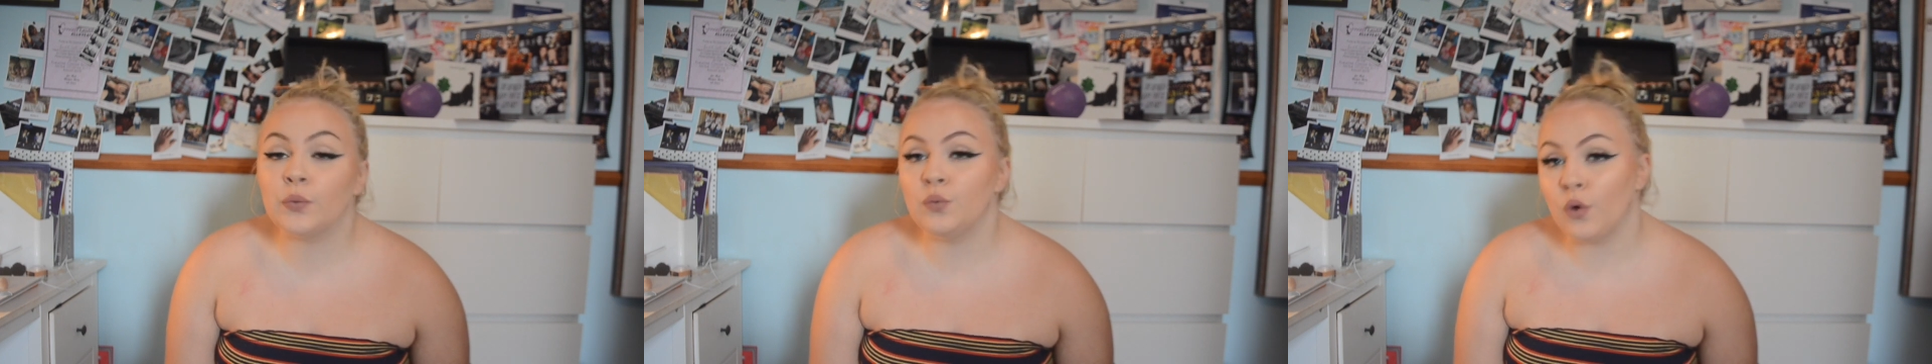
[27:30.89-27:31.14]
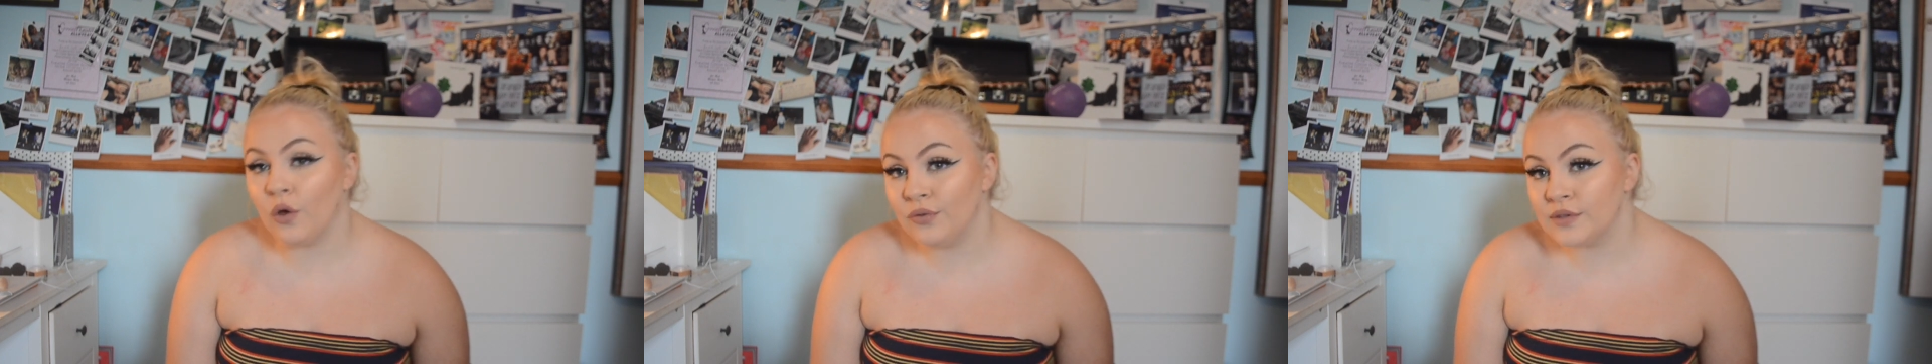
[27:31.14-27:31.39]

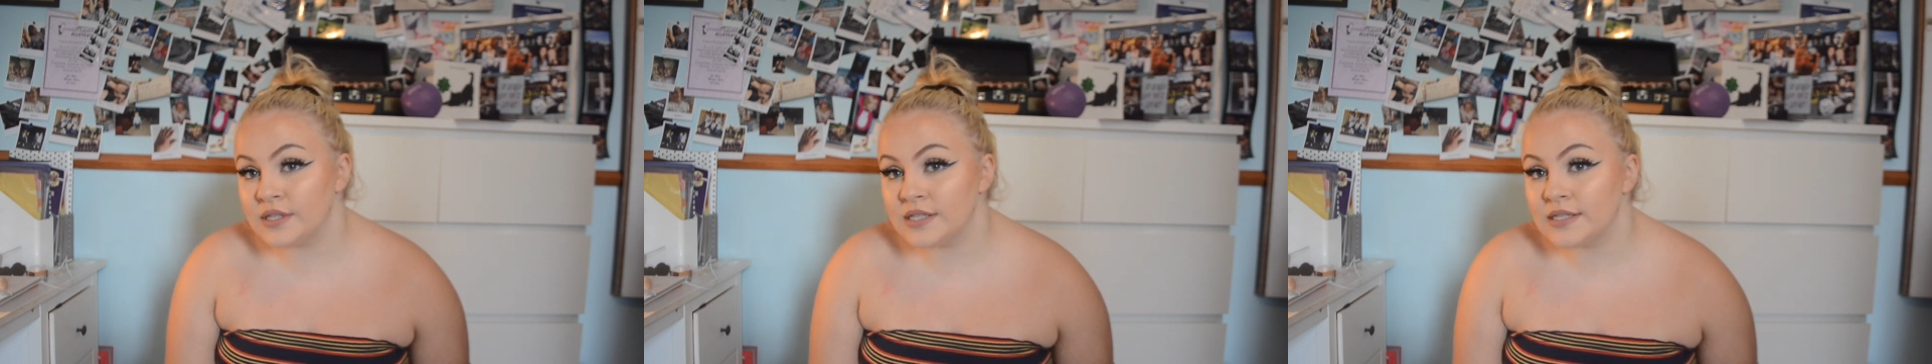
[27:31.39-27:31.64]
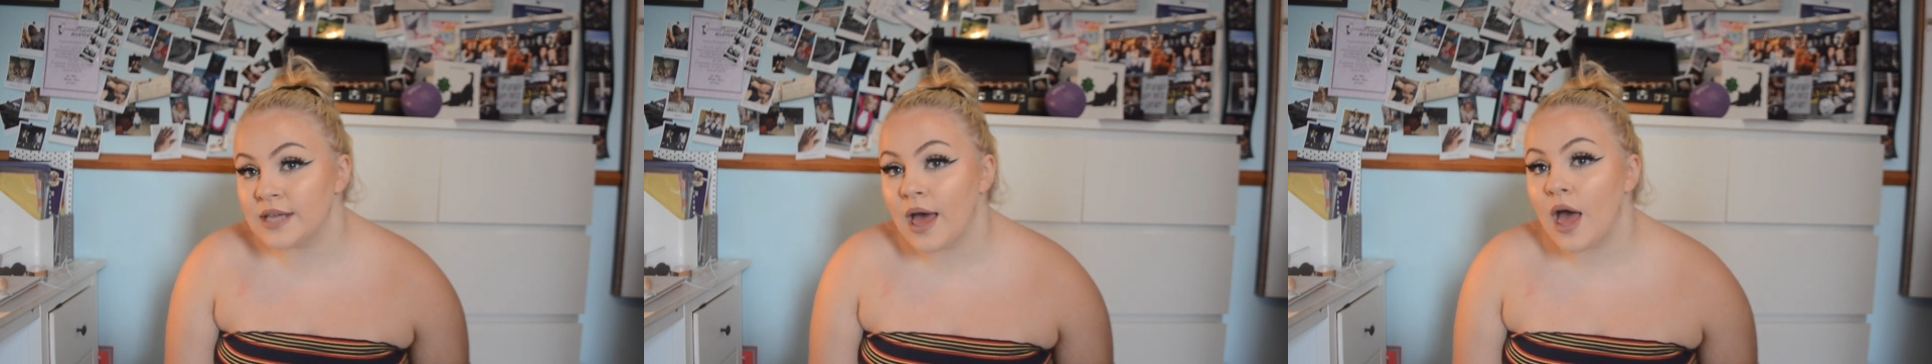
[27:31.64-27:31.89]

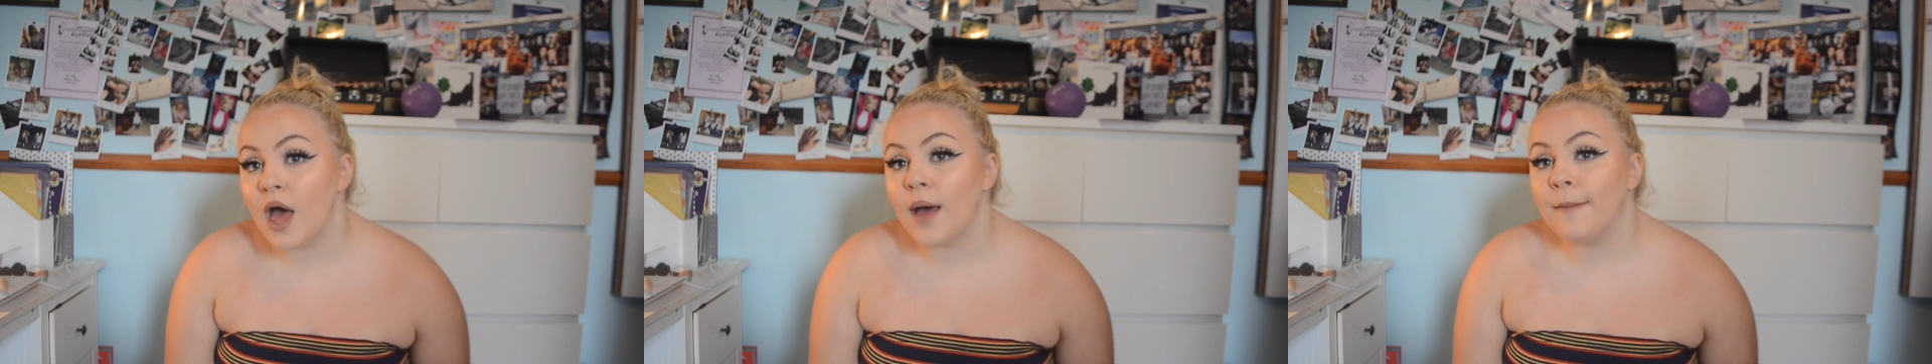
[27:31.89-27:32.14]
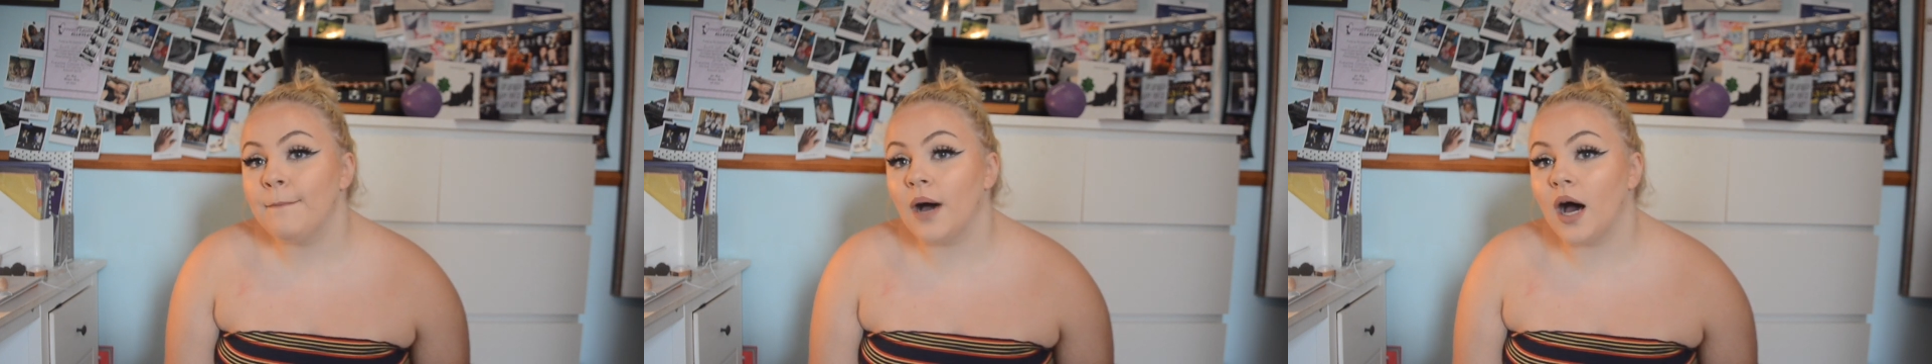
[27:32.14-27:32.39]
once,
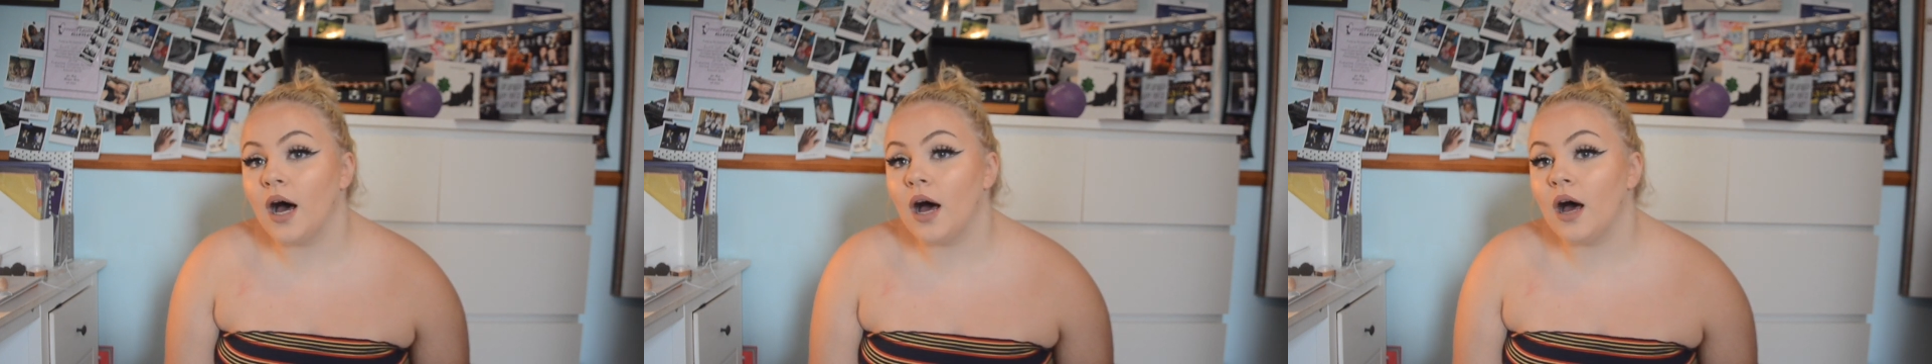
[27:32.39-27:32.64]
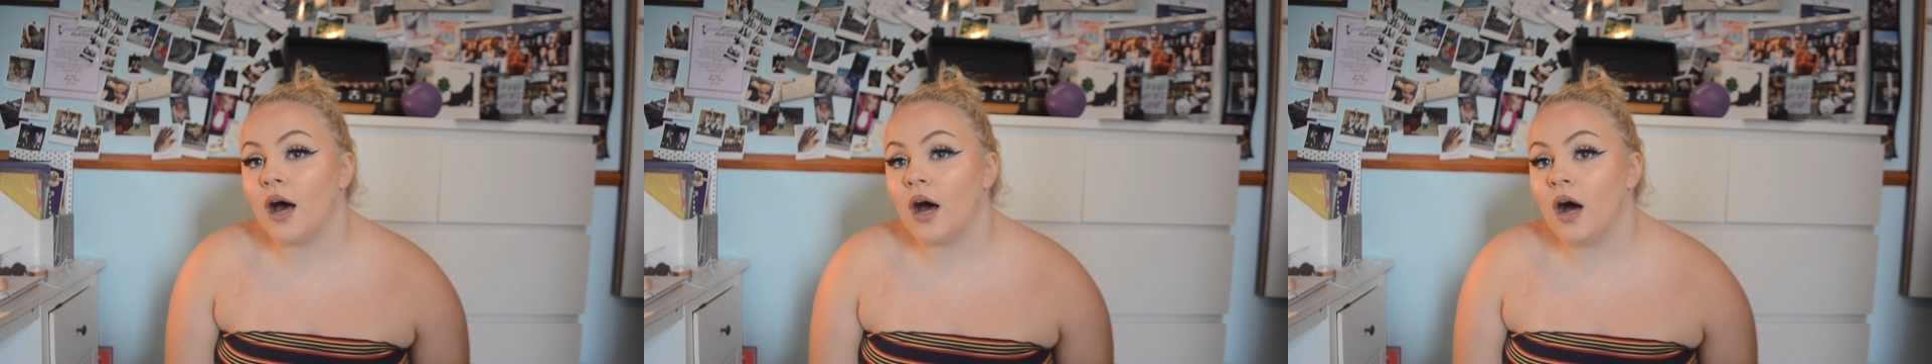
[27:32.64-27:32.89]

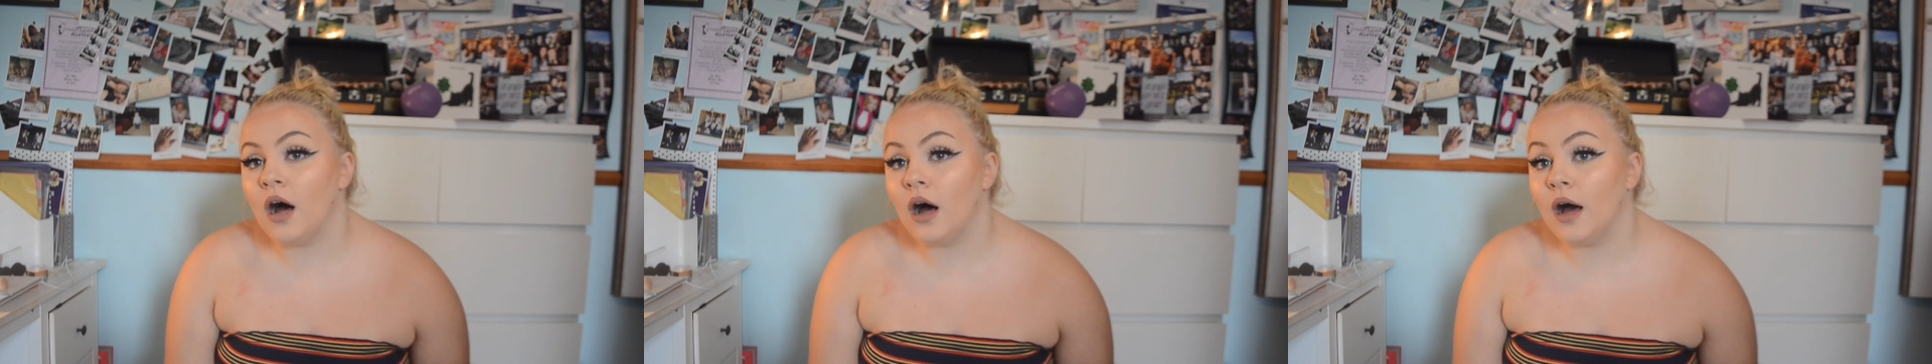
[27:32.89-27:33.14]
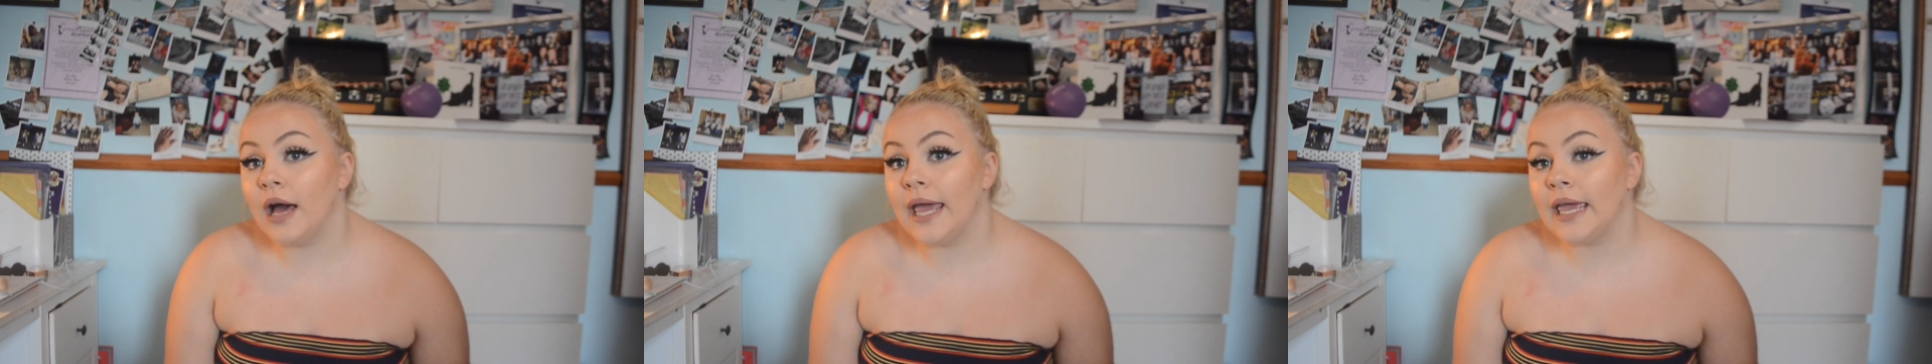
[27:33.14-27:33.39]
but
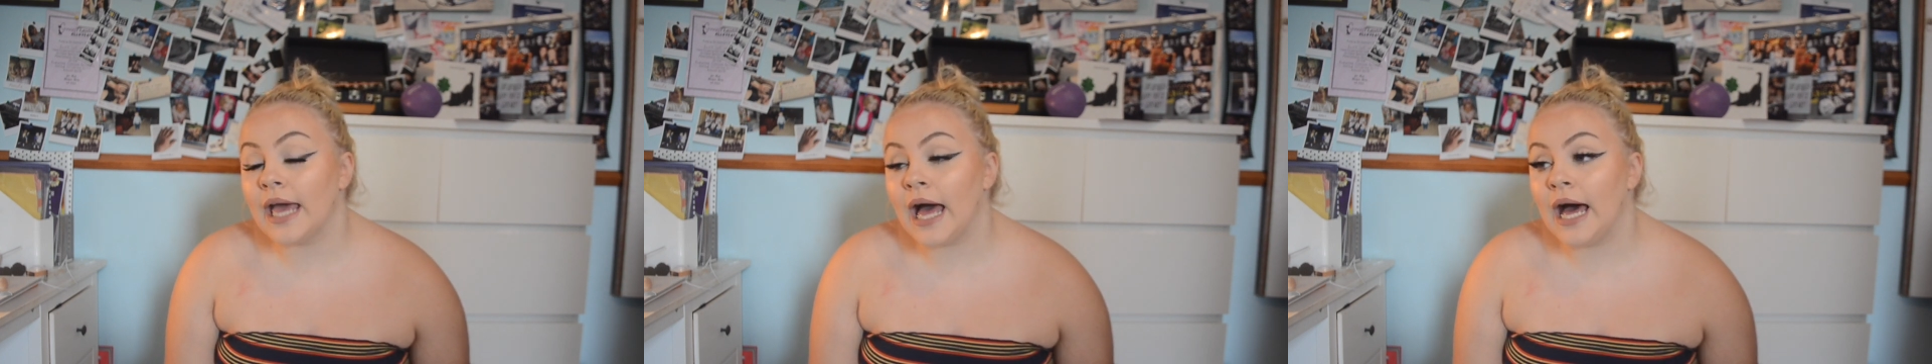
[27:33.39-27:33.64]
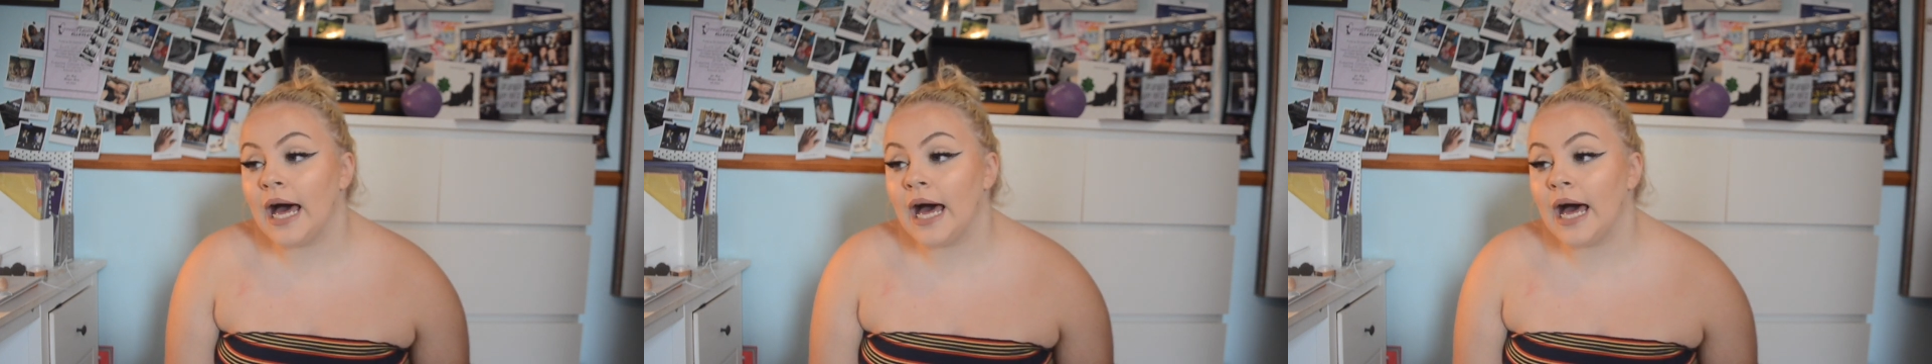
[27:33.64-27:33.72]
I